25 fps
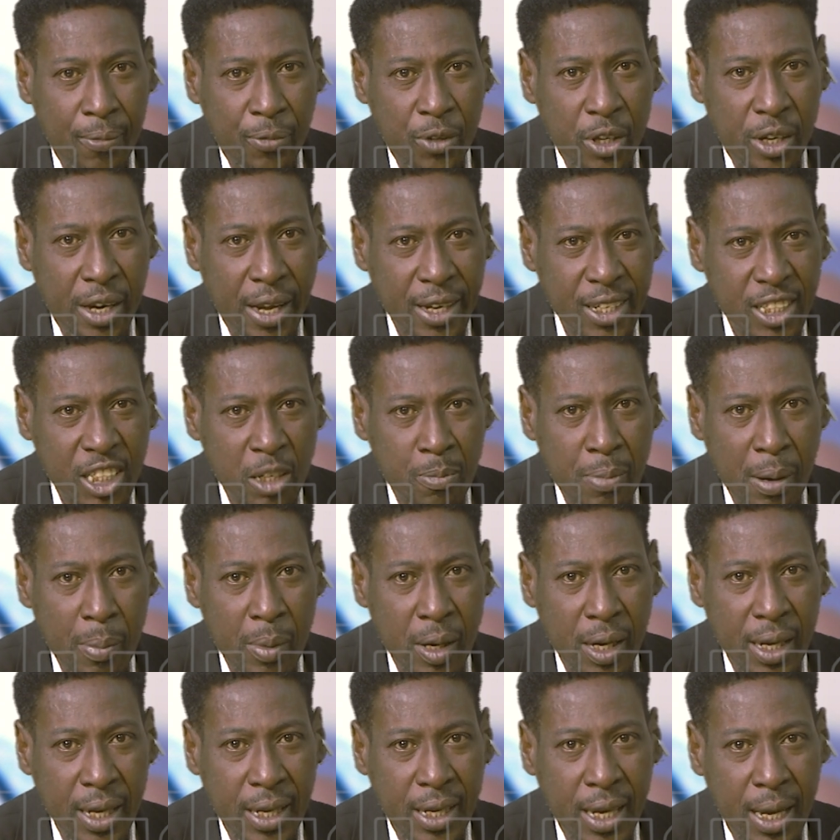The next
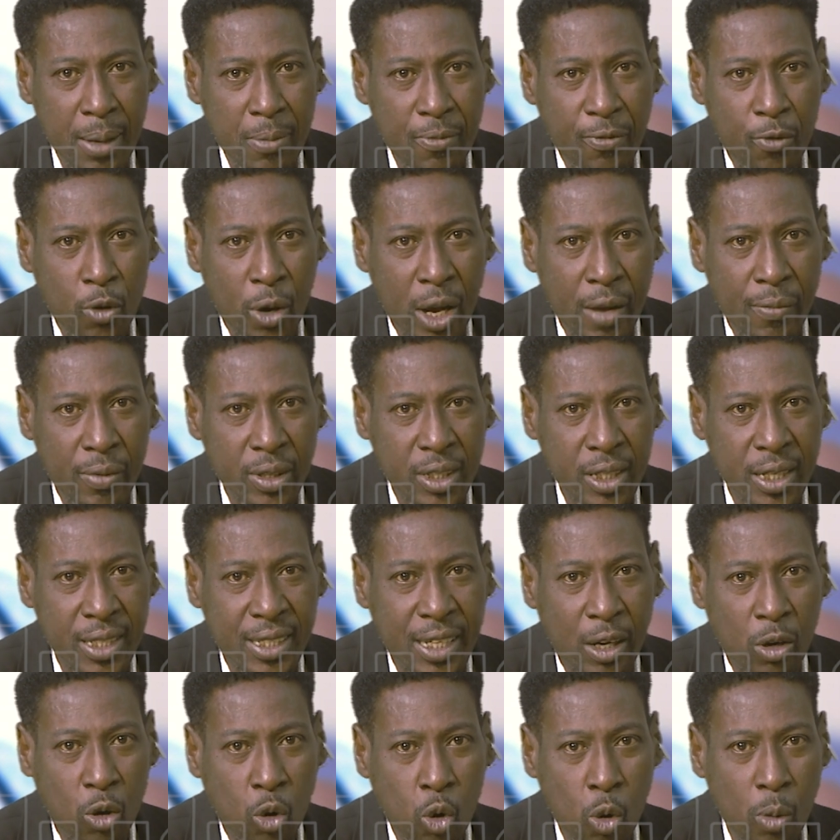Premier League game for Everton
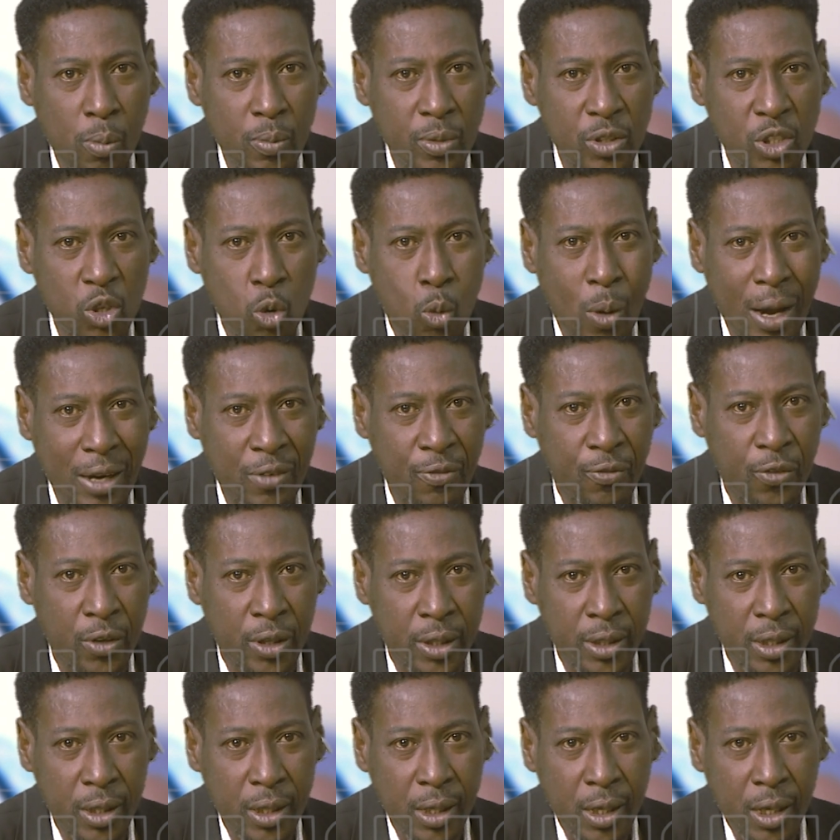is at home to
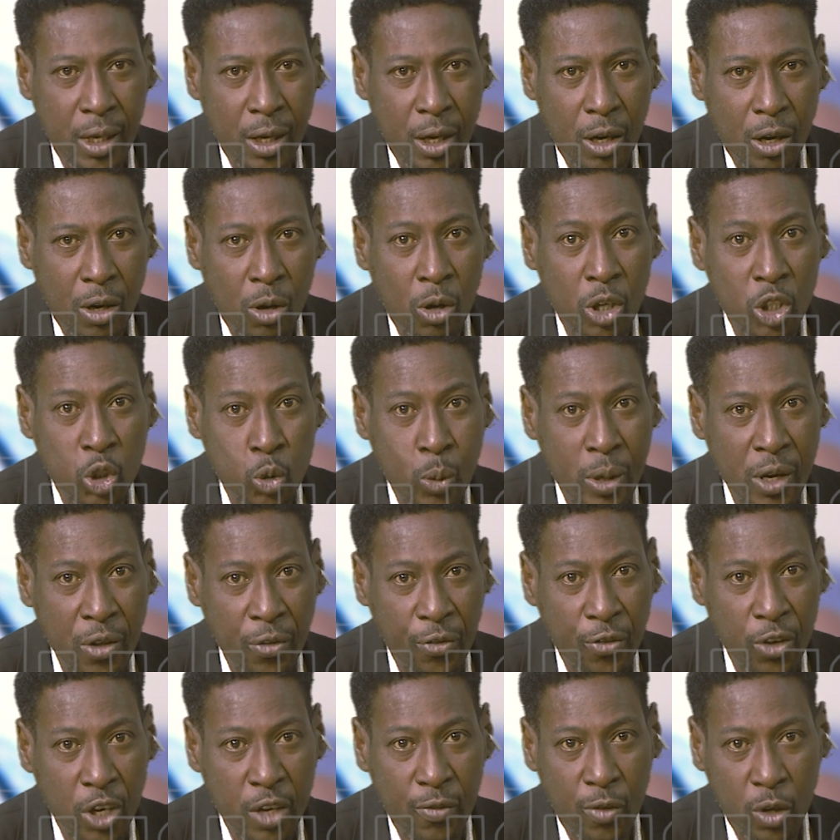Watford on
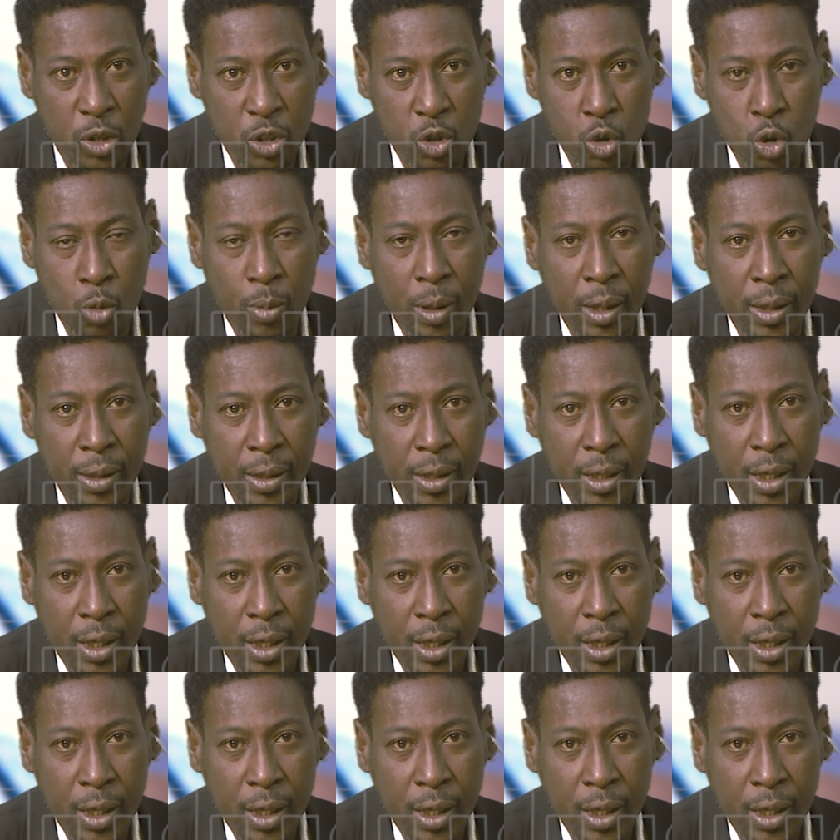23rd of October.